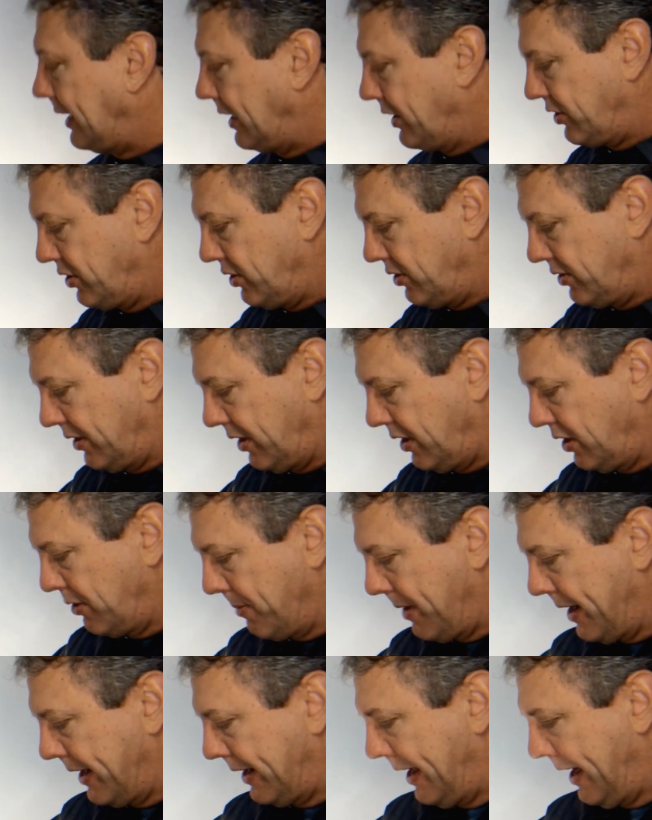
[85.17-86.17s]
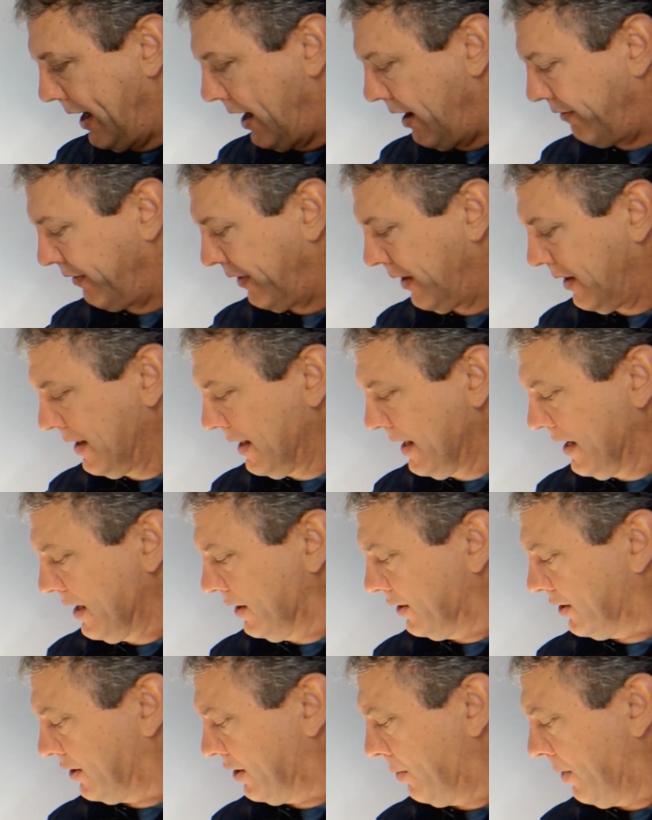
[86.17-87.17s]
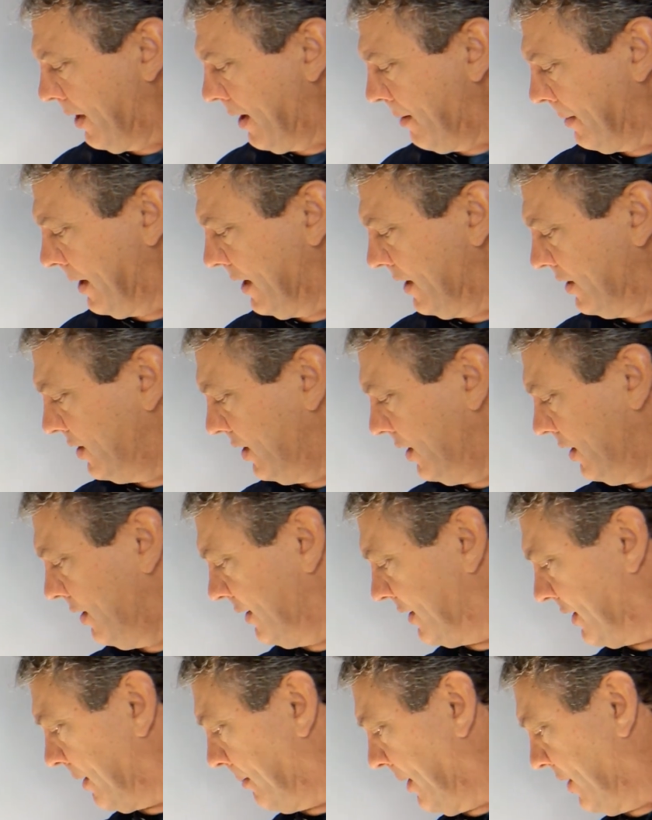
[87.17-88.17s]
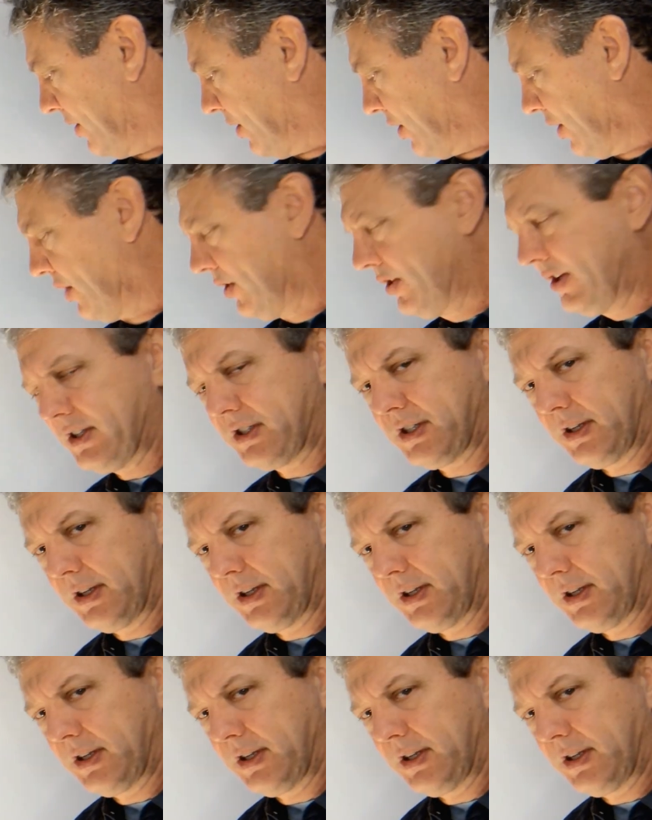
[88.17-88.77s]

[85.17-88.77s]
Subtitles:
issues that you might have. So what I'm going to do is I'm going to turn this